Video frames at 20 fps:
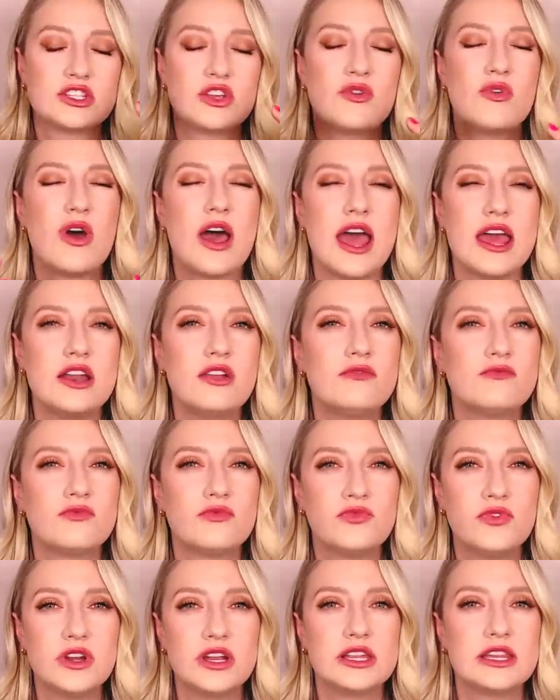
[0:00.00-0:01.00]
So I
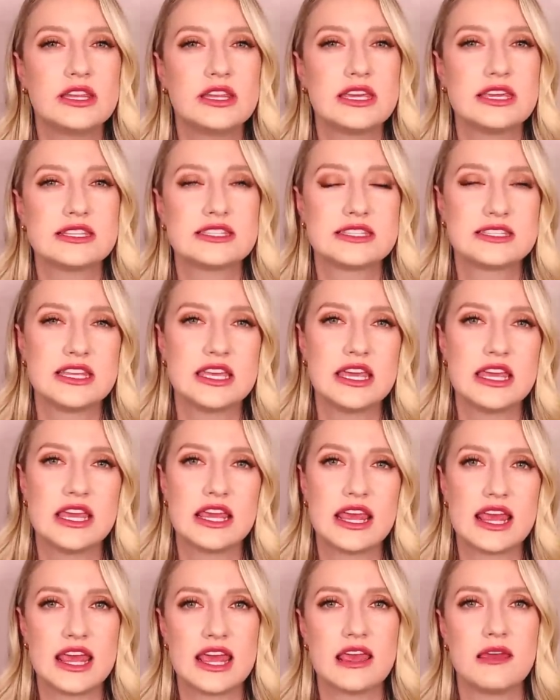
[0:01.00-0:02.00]
don't really
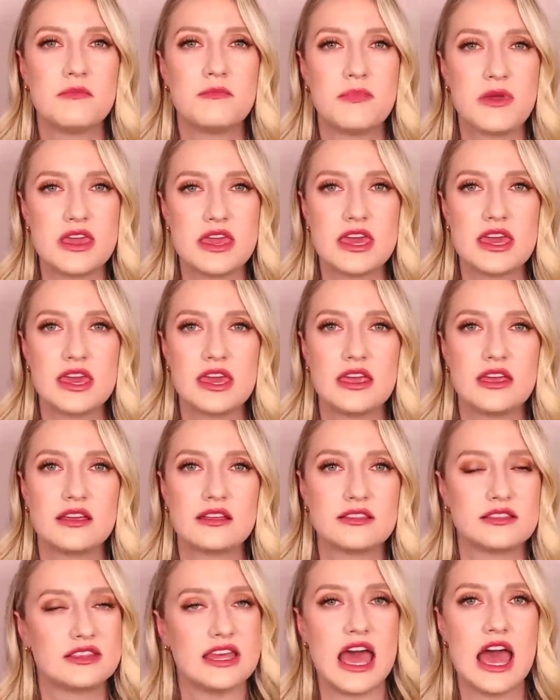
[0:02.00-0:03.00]
see it being
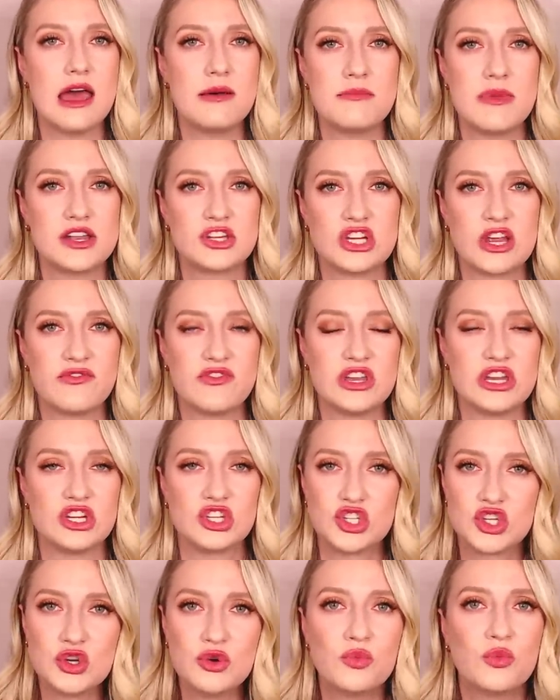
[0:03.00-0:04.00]
that much of an
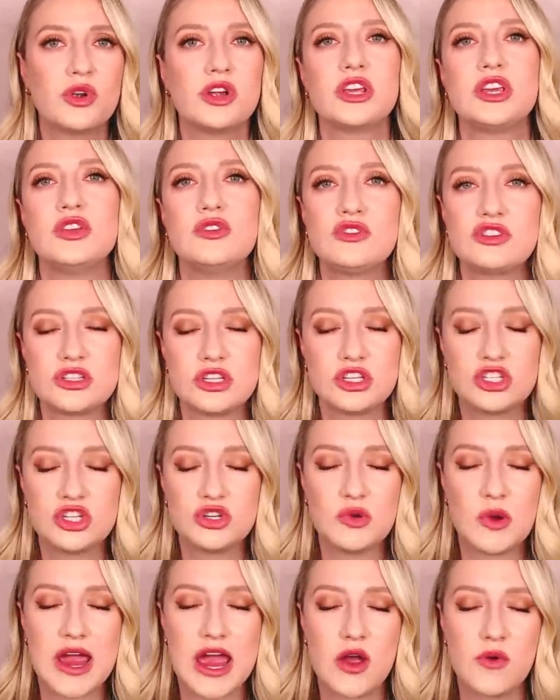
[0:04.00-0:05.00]
issue. We're used to
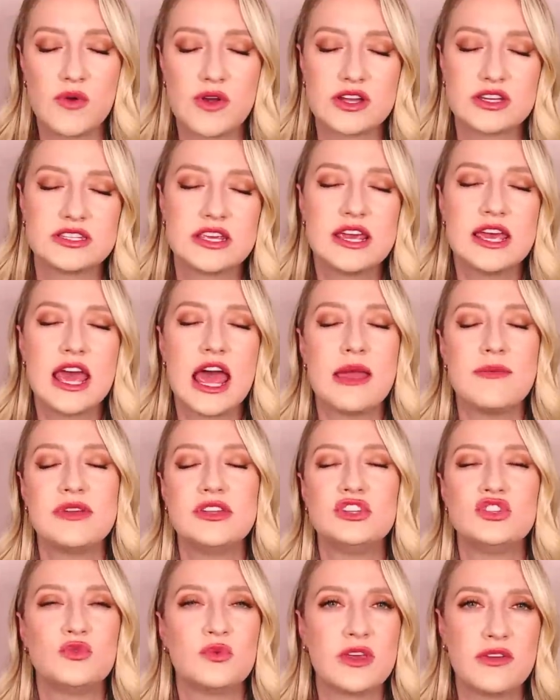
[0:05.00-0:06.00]
2 hours. I
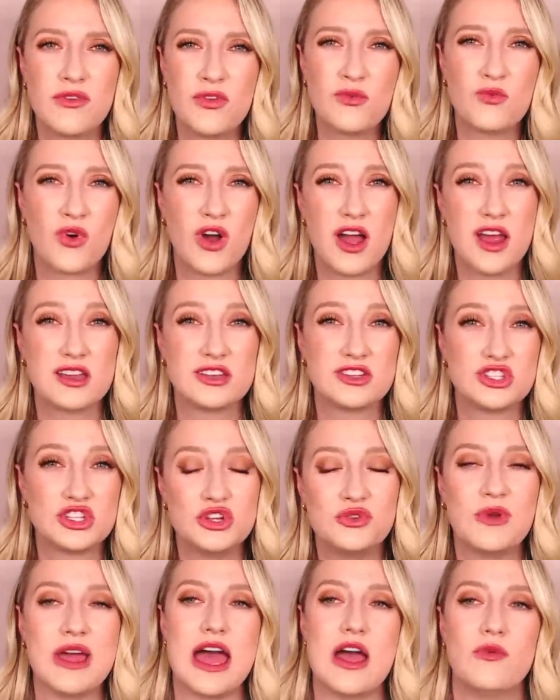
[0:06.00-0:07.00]
mean, do we even want
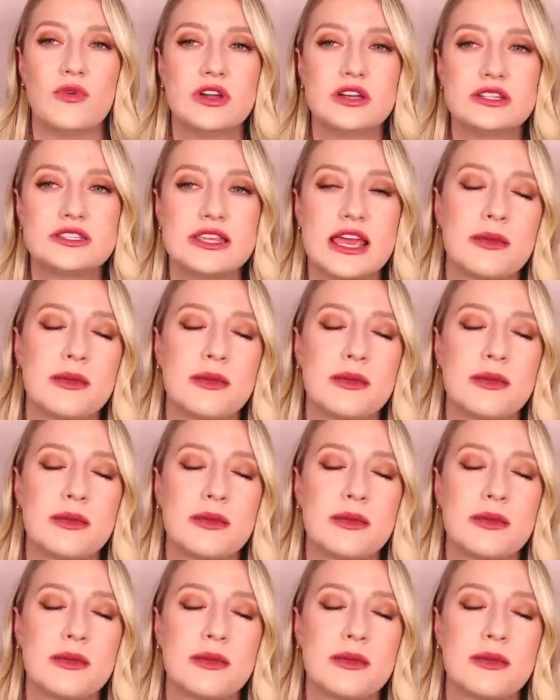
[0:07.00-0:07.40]
2 hours?